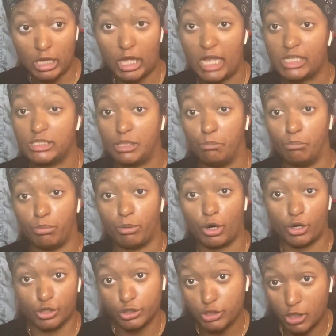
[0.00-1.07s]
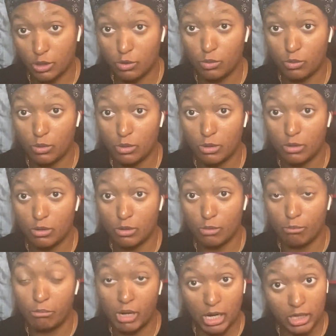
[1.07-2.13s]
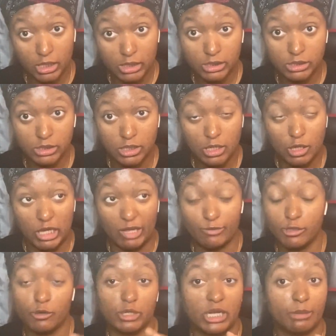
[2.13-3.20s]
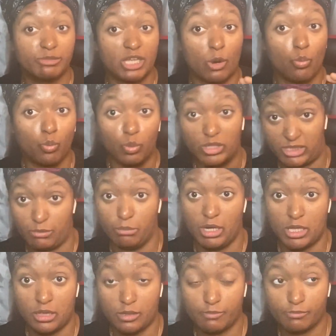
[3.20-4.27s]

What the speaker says: is the Boruto mangas, even though it comes out once a month,